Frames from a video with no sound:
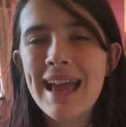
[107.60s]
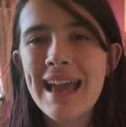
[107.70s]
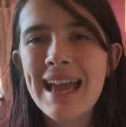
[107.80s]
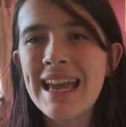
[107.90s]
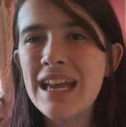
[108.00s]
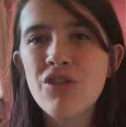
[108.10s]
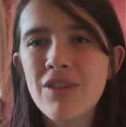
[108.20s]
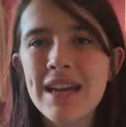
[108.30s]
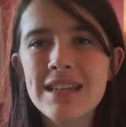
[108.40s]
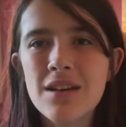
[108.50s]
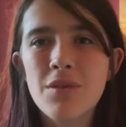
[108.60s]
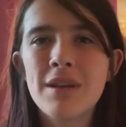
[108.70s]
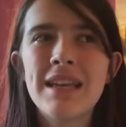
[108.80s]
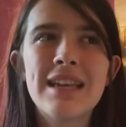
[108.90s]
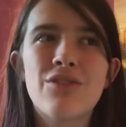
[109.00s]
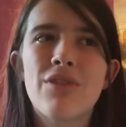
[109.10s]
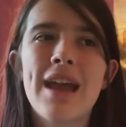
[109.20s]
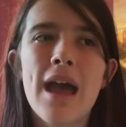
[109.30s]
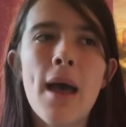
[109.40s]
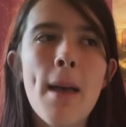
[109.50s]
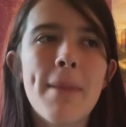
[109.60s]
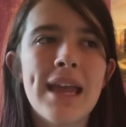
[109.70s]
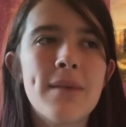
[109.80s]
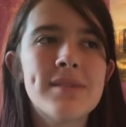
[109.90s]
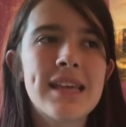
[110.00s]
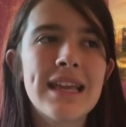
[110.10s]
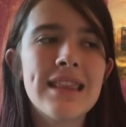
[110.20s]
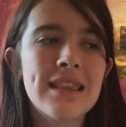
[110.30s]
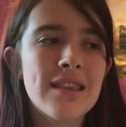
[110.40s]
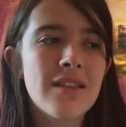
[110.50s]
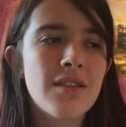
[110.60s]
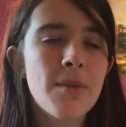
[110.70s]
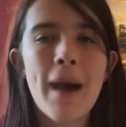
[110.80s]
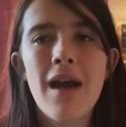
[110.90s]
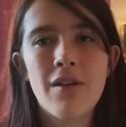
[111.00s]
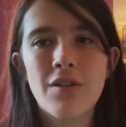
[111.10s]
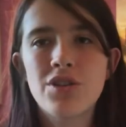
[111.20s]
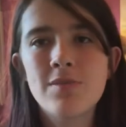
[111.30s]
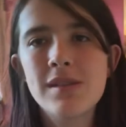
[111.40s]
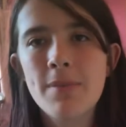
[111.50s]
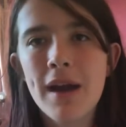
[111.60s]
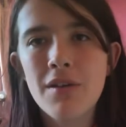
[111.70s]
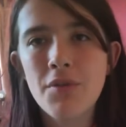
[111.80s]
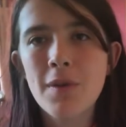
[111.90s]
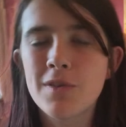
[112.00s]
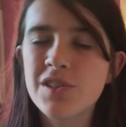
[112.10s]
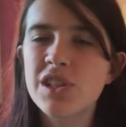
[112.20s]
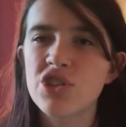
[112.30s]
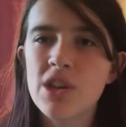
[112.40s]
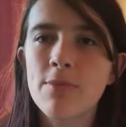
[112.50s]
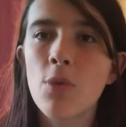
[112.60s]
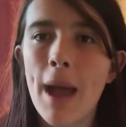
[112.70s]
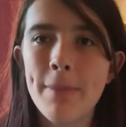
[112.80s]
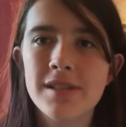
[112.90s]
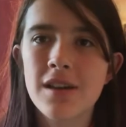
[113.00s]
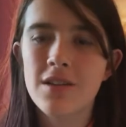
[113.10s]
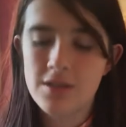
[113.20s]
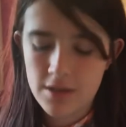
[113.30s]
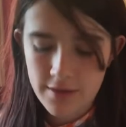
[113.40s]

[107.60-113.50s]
he created, oh, he didn't create her, but he was in the power, she was in the Power of Three, which is a Chibnall episode.